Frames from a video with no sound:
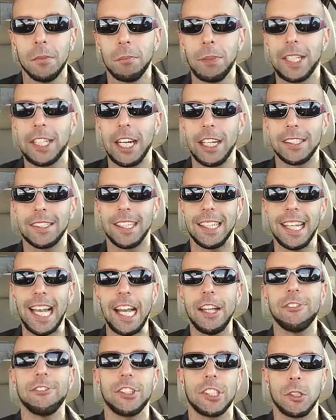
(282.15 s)
Because
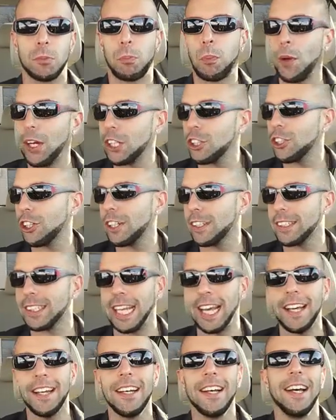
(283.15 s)
life is precious,
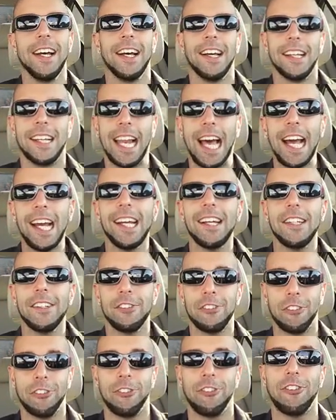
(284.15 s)
huh?
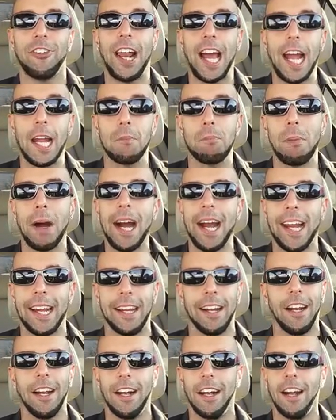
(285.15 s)
Life fly by.